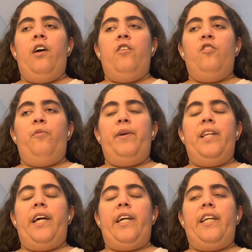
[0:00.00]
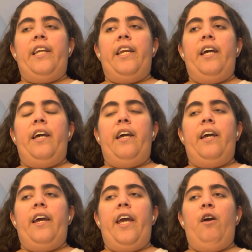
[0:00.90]
there'll be like an
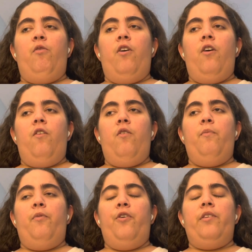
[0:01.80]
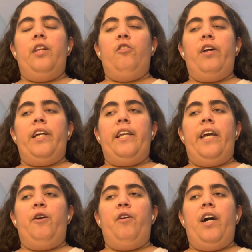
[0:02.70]
arrow pointing to like an
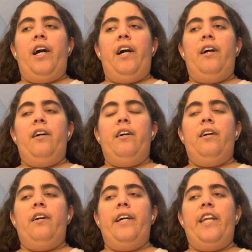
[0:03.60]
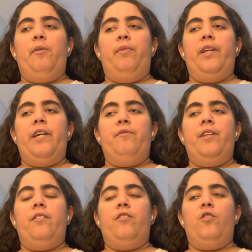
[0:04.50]
area, and I believe
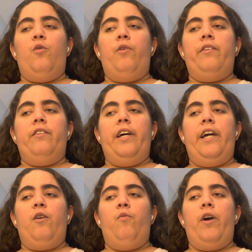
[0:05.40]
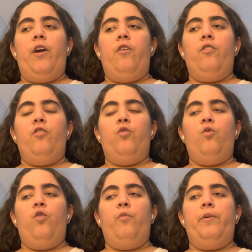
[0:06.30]
it's towards like where the
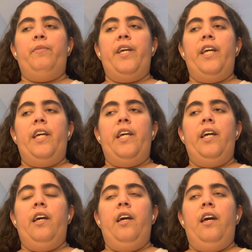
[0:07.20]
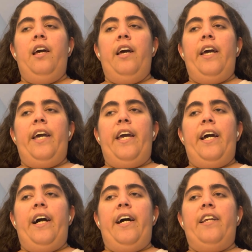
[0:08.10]
tool would be,
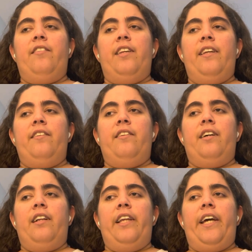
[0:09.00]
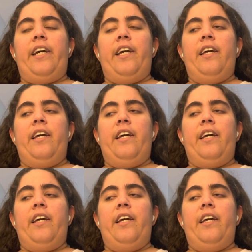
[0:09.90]
and it says click